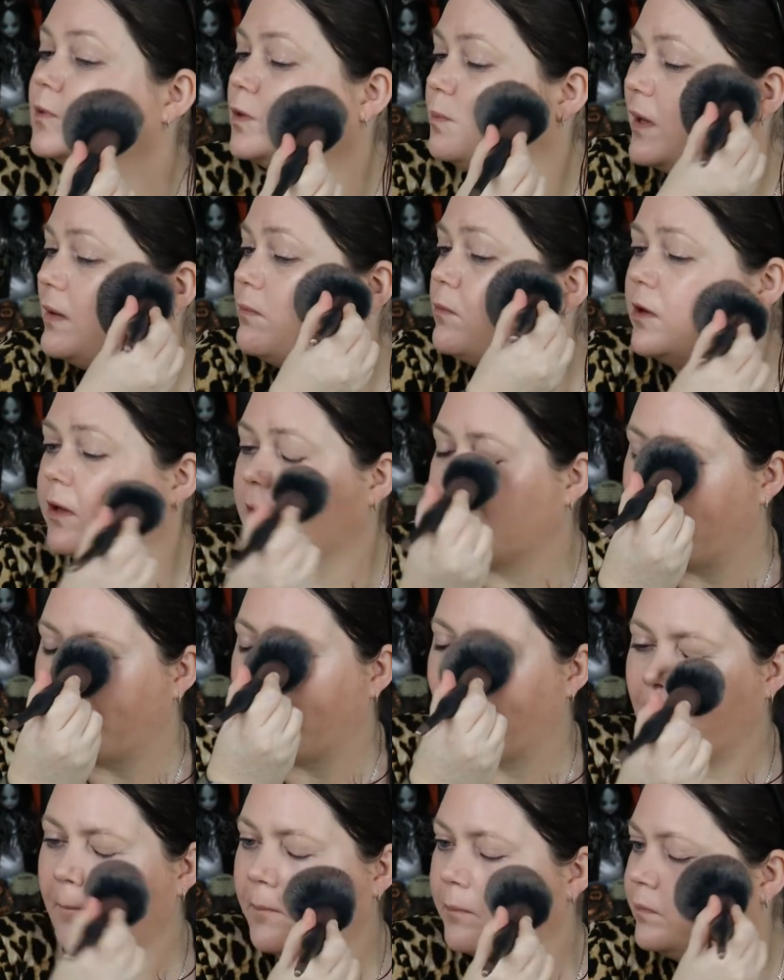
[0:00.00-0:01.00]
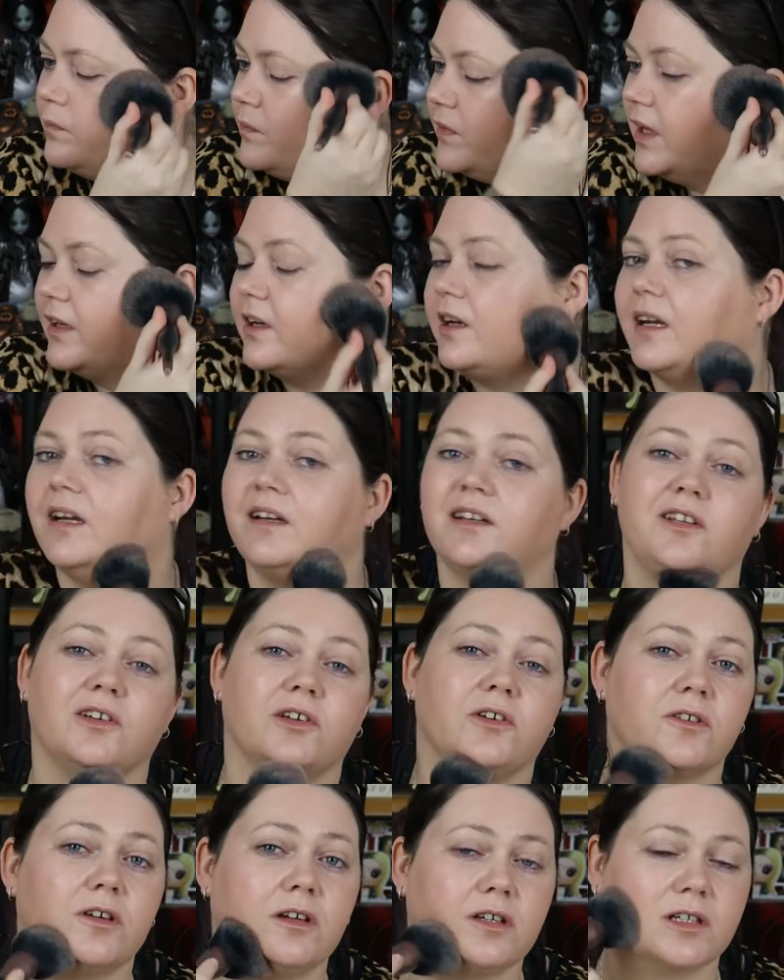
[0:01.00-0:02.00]
it's been working, and I need to
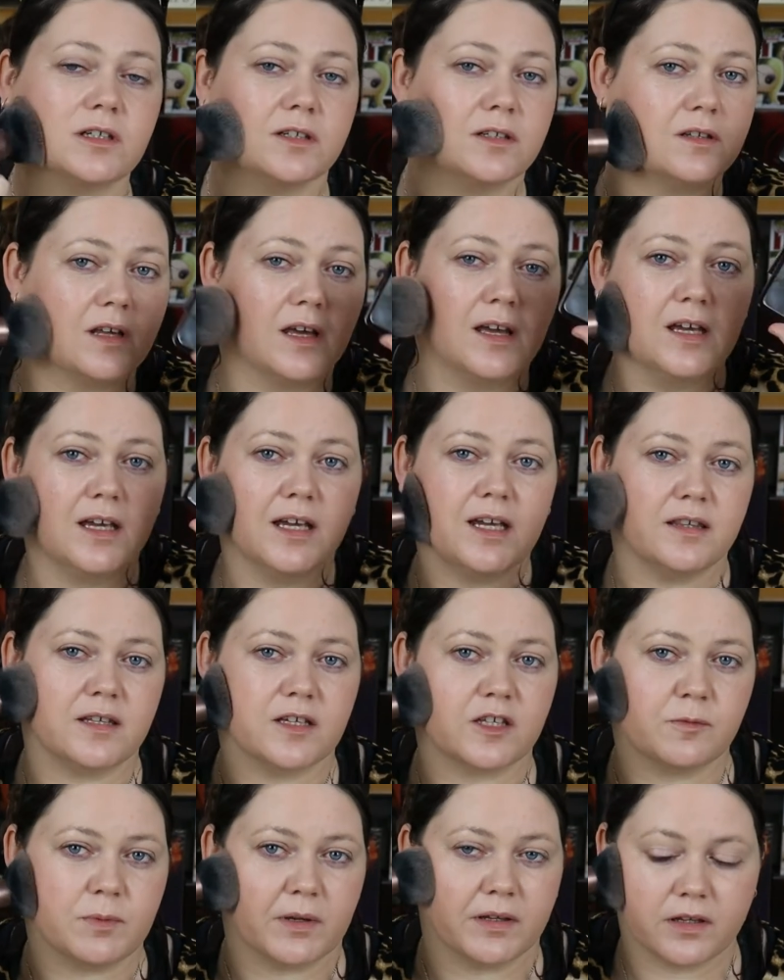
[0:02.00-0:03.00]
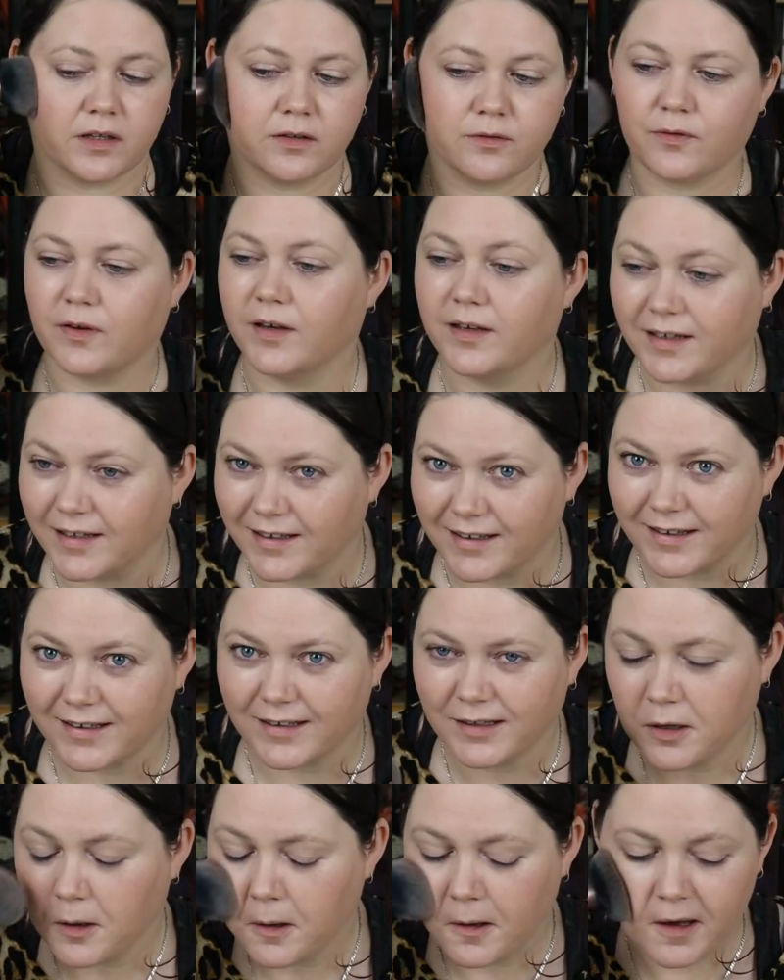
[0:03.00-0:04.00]
use it because it's expensive.
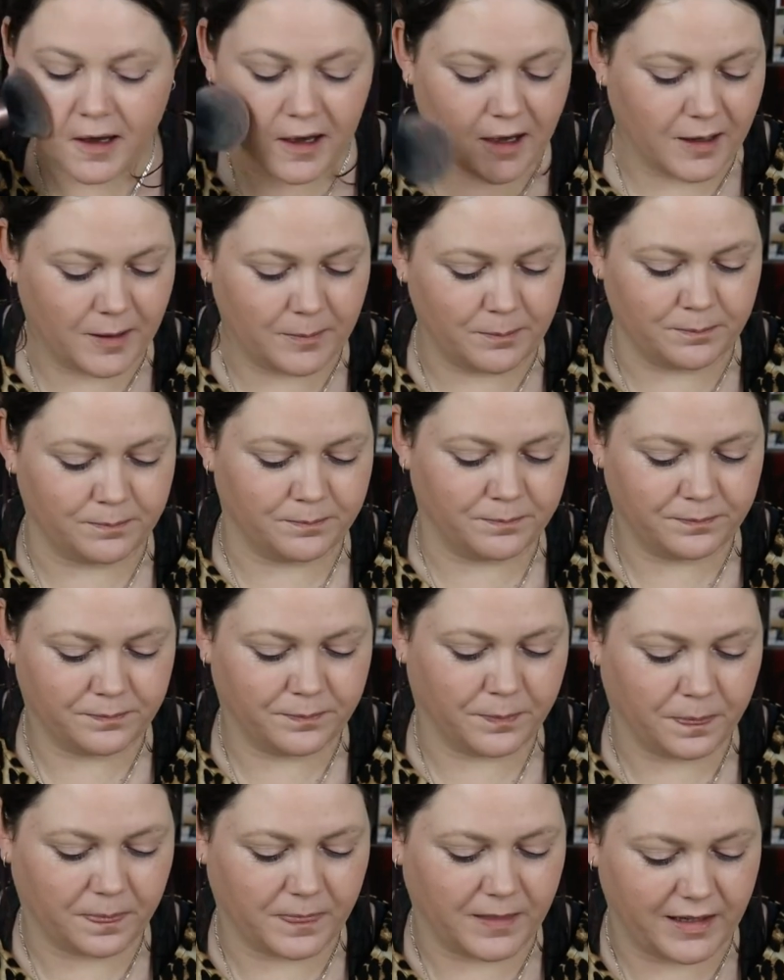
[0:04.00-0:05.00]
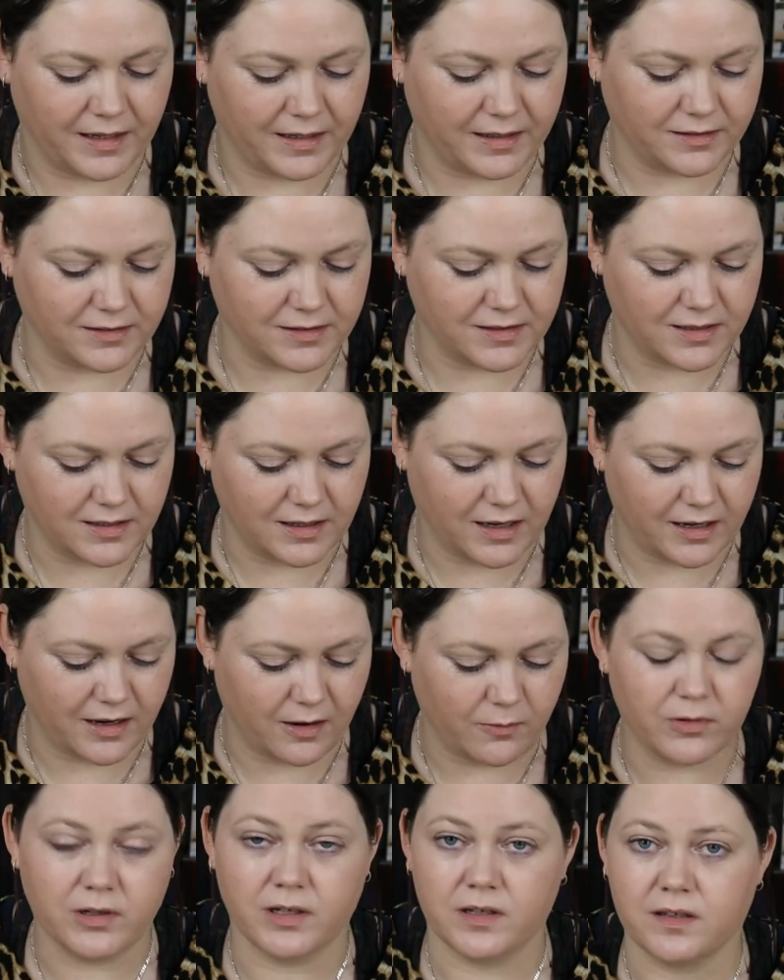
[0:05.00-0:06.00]
and I
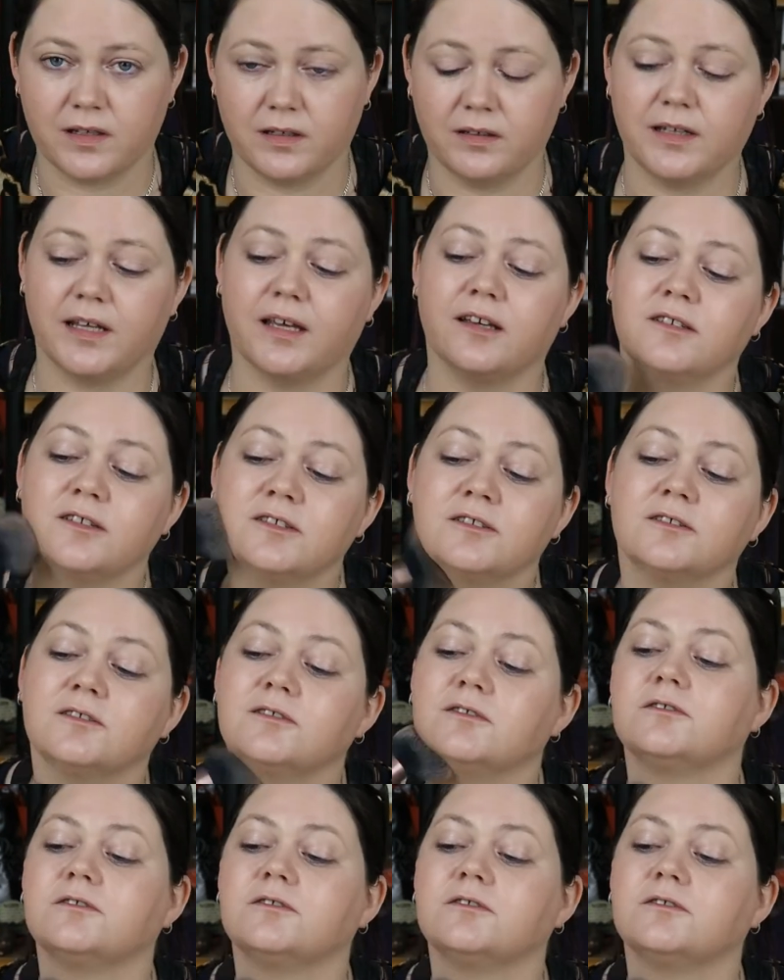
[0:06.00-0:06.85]
don't want it sitting there